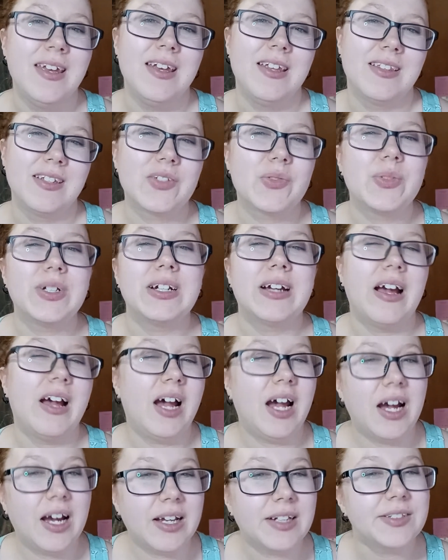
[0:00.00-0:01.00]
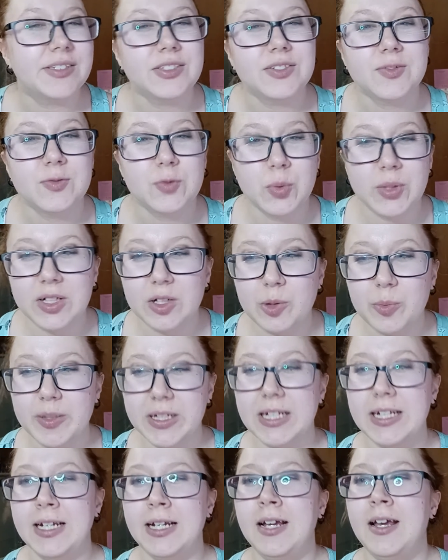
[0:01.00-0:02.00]
This one kind of will
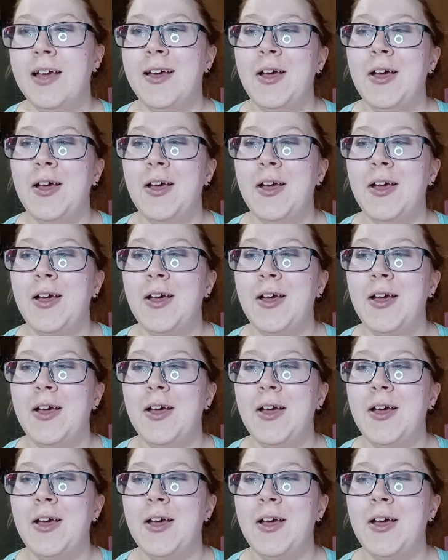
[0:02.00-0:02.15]
be,